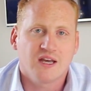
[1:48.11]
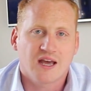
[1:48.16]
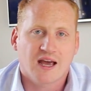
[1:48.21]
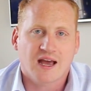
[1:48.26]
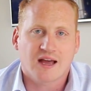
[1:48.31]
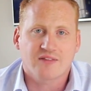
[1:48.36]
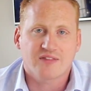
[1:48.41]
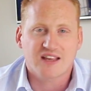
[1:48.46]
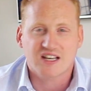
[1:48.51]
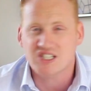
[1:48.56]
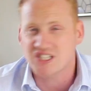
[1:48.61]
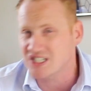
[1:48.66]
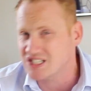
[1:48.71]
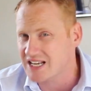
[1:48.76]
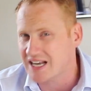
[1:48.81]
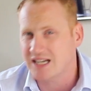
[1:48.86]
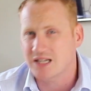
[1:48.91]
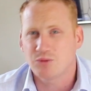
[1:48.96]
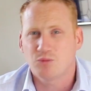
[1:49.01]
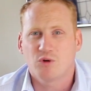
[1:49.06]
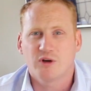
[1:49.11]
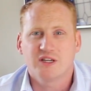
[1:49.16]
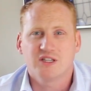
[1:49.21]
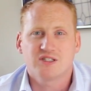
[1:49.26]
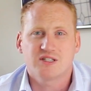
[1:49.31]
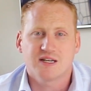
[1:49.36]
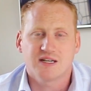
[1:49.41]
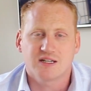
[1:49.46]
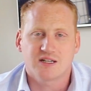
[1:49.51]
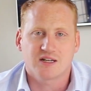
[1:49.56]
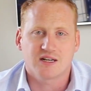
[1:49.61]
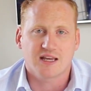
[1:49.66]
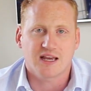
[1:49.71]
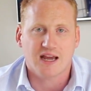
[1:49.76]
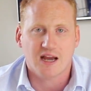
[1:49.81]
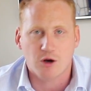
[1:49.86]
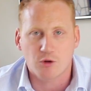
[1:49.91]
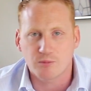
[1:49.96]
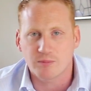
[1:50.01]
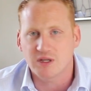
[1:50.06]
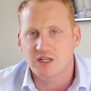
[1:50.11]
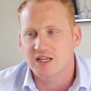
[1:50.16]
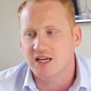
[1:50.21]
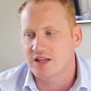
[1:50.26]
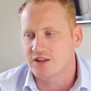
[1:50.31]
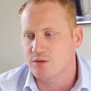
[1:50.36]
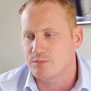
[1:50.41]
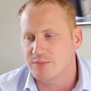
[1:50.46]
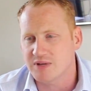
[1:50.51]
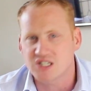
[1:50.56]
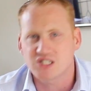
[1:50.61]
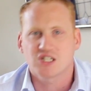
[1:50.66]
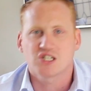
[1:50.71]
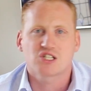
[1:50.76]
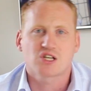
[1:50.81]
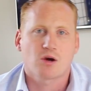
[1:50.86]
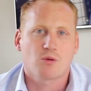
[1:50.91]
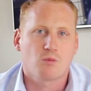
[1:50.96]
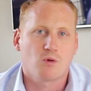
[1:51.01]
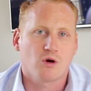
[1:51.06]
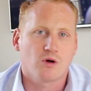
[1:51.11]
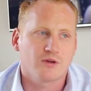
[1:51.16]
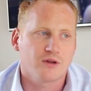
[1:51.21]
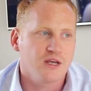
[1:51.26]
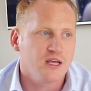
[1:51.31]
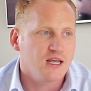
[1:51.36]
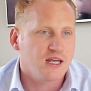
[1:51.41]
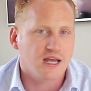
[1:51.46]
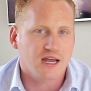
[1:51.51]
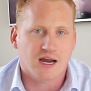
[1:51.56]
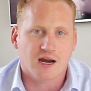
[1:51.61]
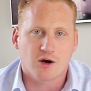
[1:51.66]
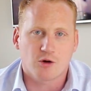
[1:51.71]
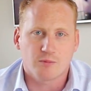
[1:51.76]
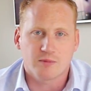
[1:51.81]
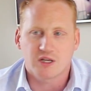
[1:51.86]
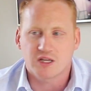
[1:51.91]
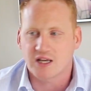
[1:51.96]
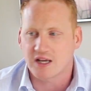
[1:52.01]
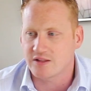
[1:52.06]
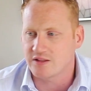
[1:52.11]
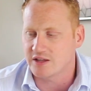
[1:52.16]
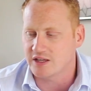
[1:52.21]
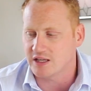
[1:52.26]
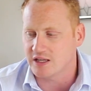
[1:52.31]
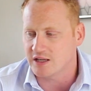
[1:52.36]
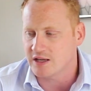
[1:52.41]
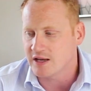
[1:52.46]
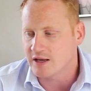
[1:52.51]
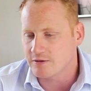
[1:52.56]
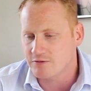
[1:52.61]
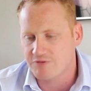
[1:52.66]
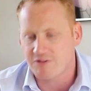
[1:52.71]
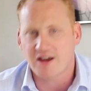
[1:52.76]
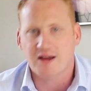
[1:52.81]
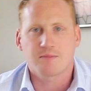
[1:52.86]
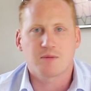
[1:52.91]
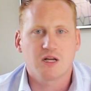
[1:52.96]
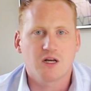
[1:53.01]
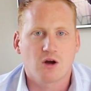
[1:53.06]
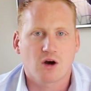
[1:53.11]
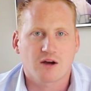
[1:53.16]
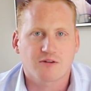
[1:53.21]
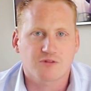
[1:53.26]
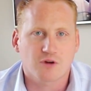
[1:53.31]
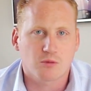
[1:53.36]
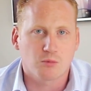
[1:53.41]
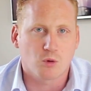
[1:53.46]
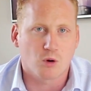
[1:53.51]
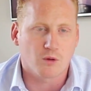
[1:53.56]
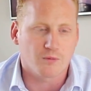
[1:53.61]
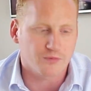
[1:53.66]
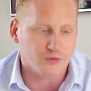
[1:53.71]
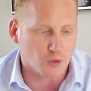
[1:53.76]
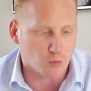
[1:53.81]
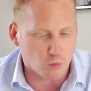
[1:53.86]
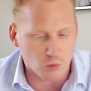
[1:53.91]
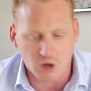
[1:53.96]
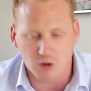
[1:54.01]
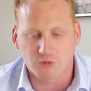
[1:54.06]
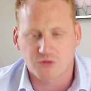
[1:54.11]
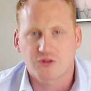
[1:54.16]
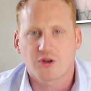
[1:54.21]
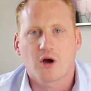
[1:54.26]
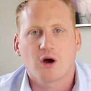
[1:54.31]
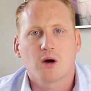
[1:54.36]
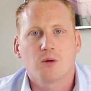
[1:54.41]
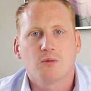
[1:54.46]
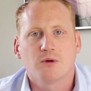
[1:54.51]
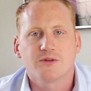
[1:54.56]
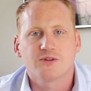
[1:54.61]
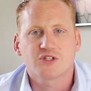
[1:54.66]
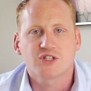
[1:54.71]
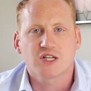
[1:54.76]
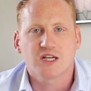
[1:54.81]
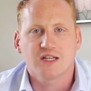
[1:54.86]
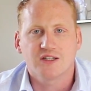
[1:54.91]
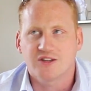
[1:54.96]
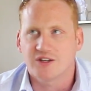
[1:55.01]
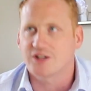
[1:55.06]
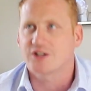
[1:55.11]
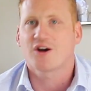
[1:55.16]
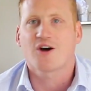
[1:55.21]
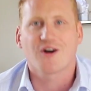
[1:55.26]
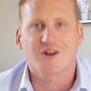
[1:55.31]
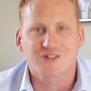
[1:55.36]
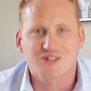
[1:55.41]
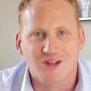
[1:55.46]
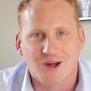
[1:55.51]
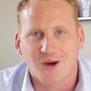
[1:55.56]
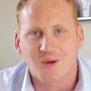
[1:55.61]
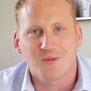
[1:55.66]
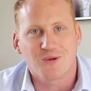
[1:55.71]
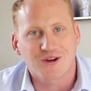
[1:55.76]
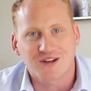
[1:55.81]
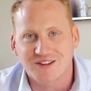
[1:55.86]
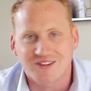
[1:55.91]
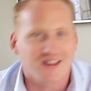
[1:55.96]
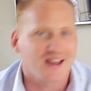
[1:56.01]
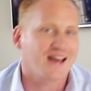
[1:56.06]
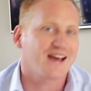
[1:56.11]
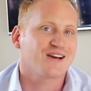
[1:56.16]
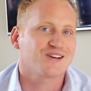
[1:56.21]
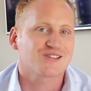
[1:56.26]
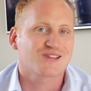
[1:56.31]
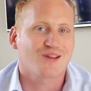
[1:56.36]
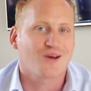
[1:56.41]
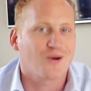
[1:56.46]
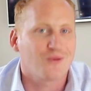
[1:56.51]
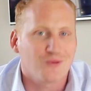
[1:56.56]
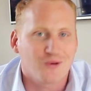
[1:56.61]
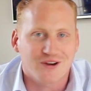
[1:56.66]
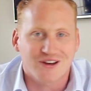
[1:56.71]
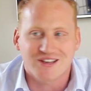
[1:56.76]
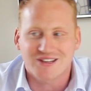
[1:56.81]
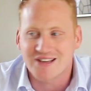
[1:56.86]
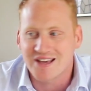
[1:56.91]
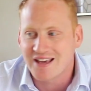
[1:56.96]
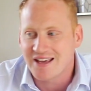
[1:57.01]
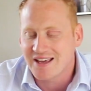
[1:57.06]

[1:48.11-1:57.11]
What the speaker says: And that's exactly what it did, and it helped me get the business I want, it helped me get the family life I want, the wealth that I wanted, the cars that I wanted, the house that I wanted.